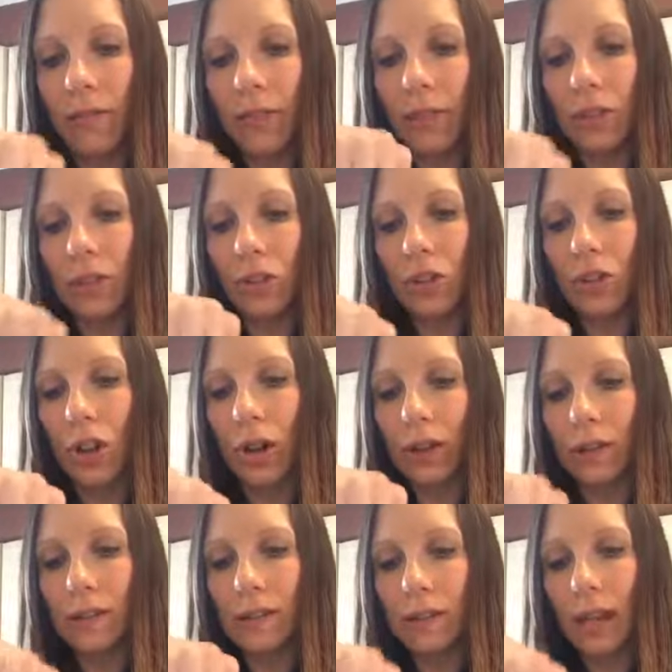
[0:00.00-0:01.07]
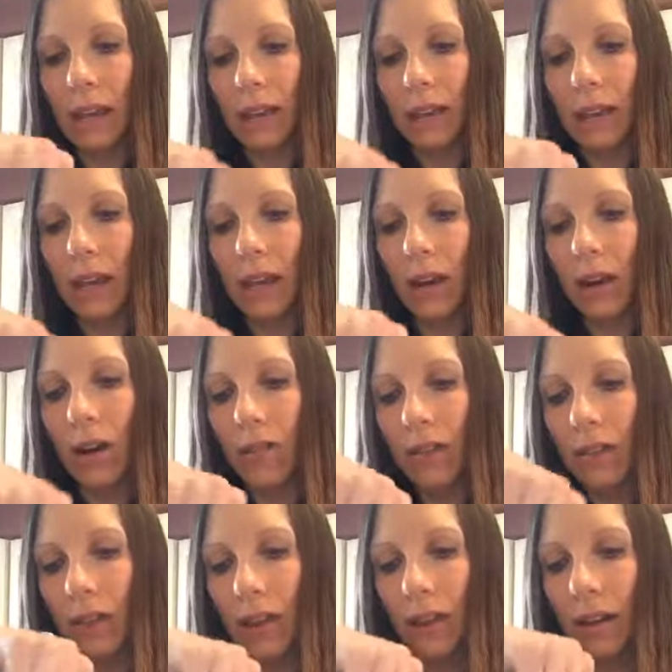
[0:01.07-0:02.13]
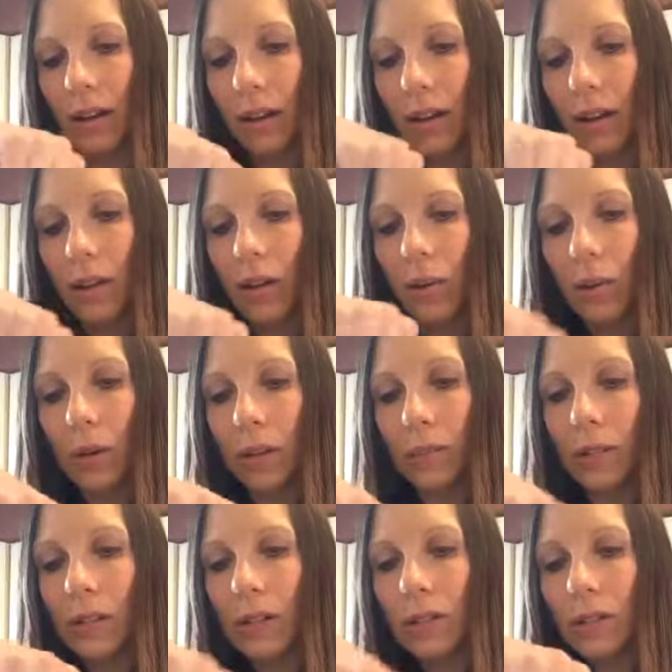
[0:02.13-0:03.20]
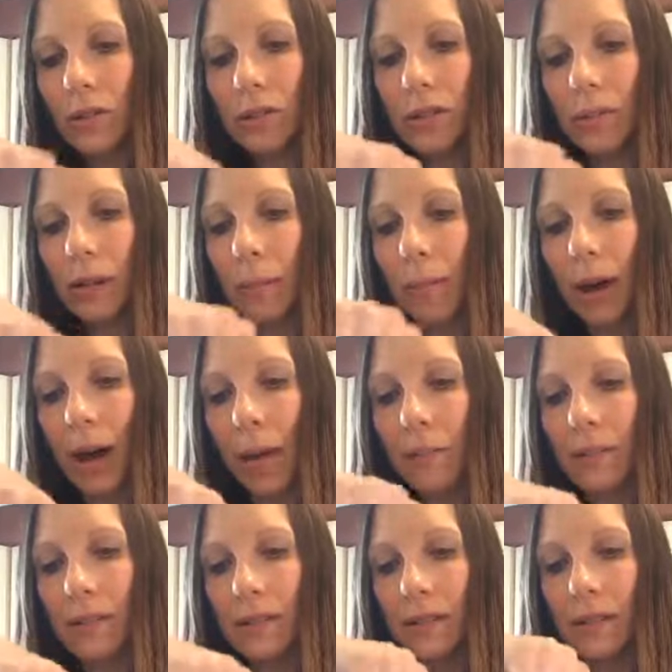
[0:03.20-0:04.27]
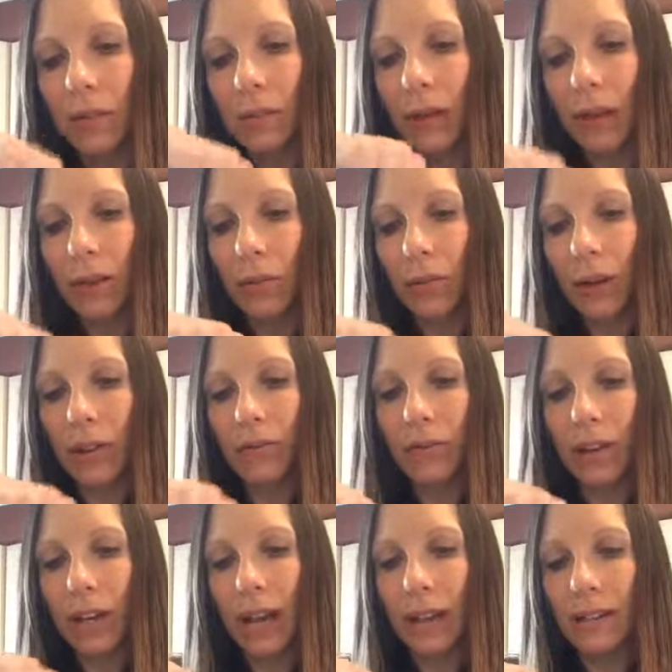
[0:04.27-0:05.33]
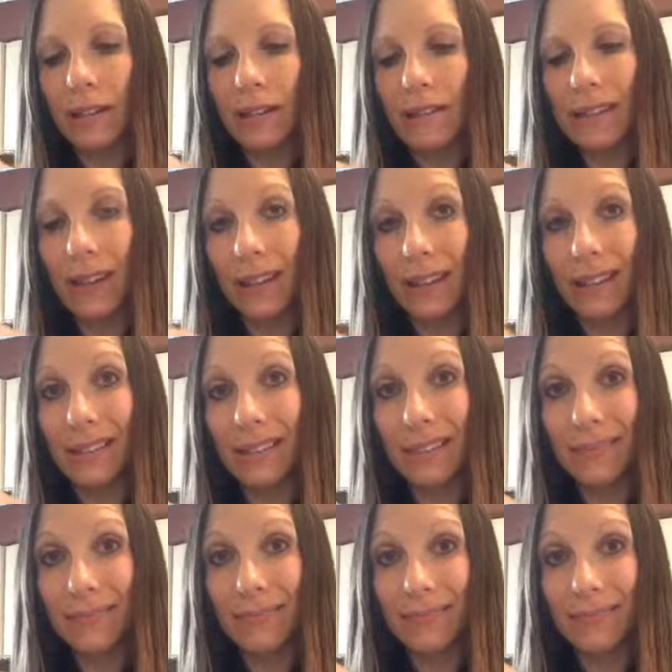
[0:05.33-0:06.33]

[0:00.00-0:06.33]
the chunks taken care of, and then what I'm gonna do is I'm gonna pop this in the microwave for 90 seconds.